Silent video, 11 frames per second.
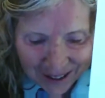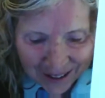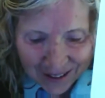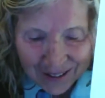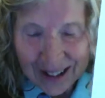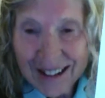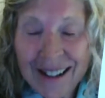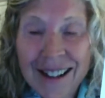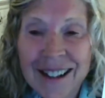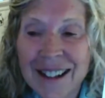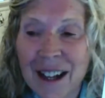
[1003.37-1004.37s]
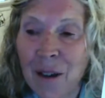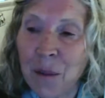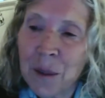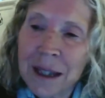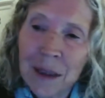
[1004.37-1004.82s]
All right, now
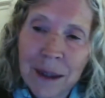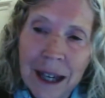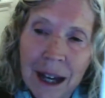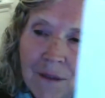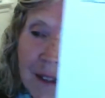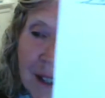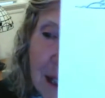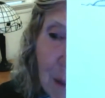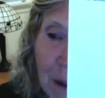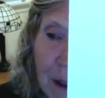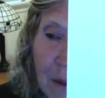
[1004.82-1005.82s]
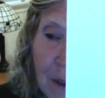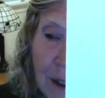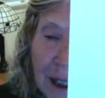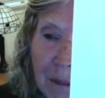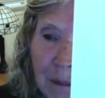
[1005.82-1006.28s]
once we have this part of our
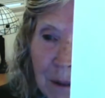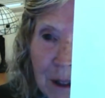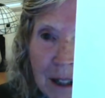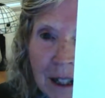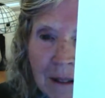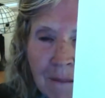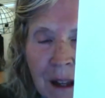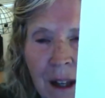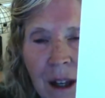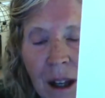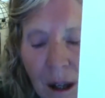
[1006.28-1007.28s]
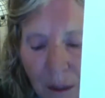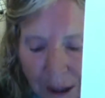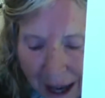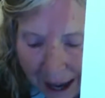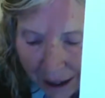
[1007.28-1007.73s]
game board done,
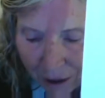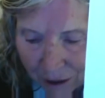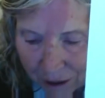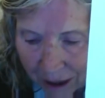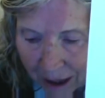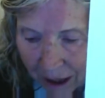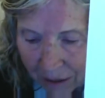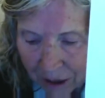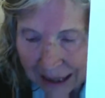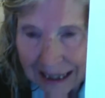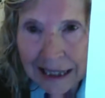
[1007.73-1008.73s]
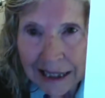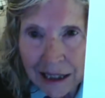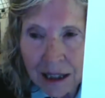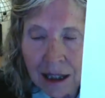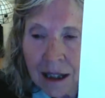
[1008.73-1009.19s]
we actually have to
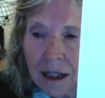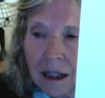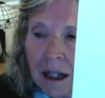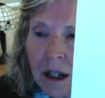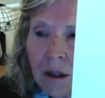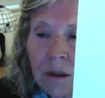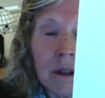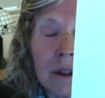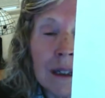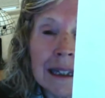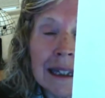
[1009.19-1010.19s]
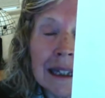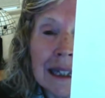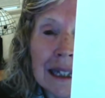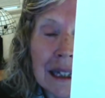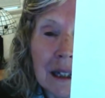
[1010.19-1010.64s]
cut our
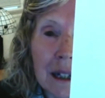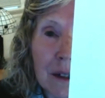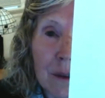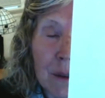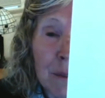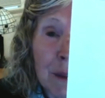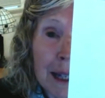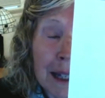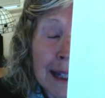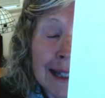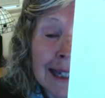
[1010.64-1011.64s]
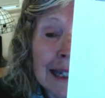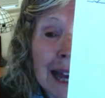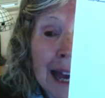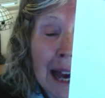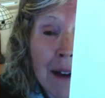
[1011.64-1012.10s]
maze in
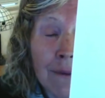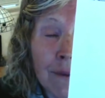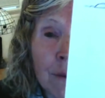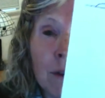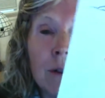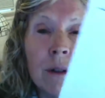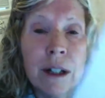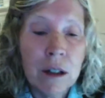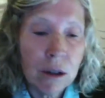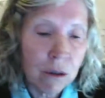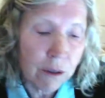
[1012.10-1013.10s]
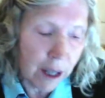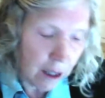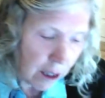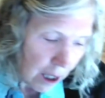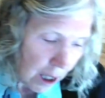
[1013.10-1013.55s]
half, and we're going to do that